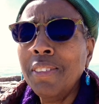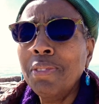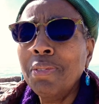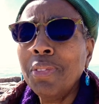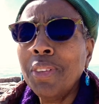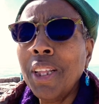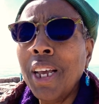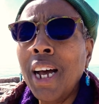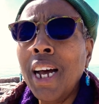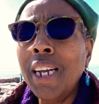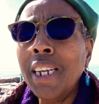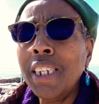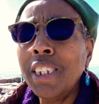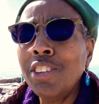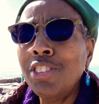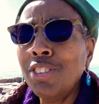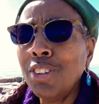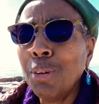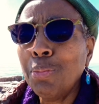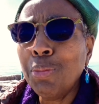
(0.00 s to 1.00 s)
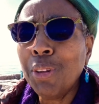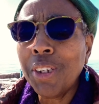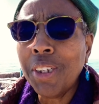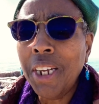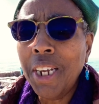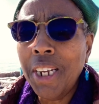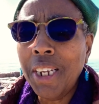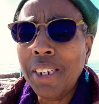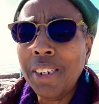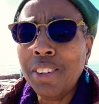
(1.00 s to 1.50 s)
I accept the
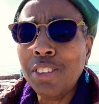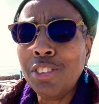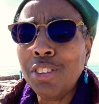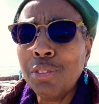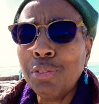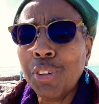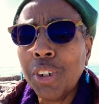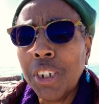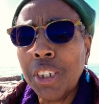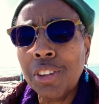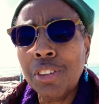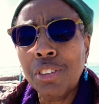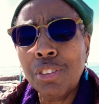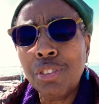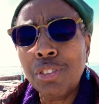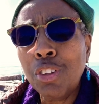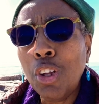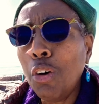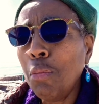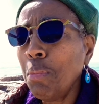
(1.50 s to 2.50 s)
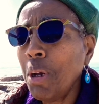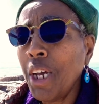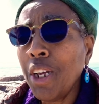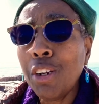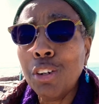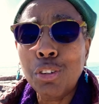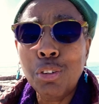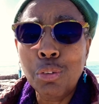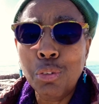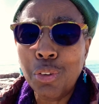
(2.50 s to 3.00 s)
kindness of others no
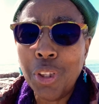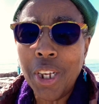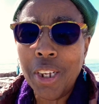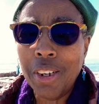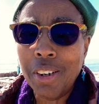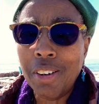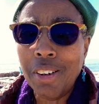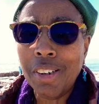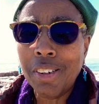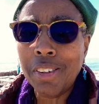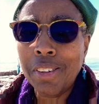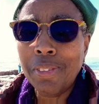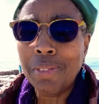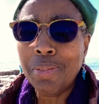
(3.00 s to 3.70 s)
matter who they are.